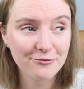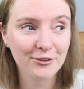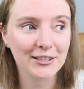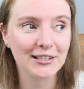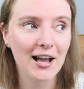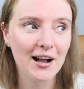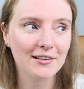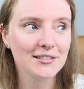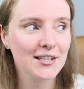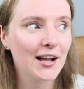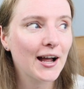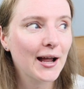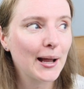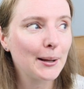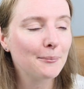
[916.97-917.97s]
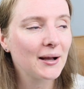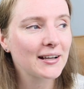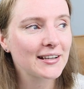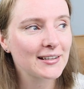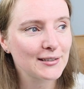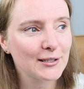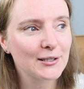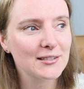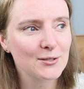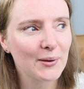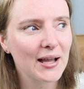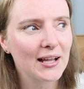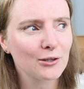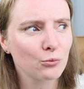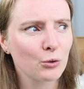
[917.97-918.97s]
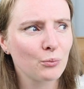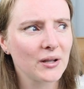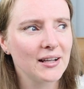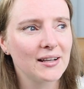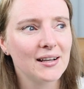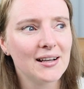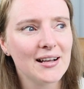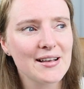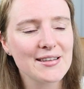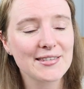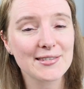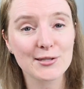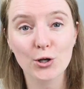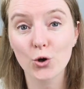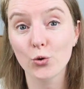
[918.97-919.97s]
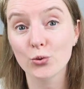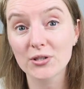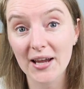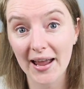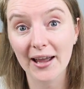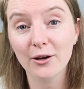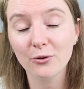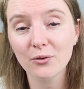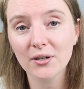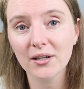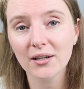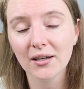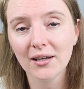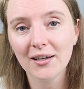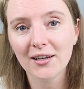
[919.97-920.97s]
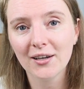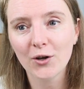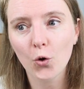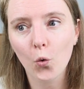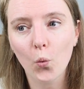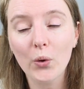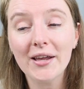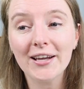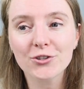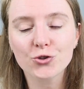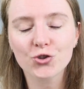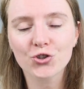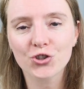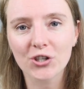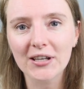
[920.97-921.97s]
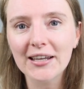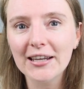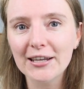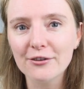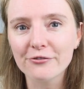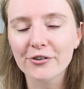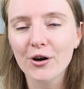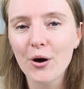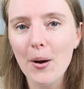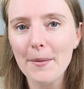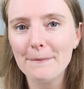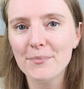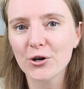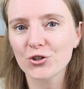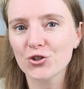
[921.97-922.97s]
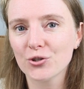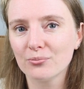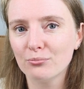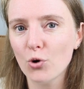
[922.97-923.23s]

for a long time. And I think as well, when we slow down, we achieve much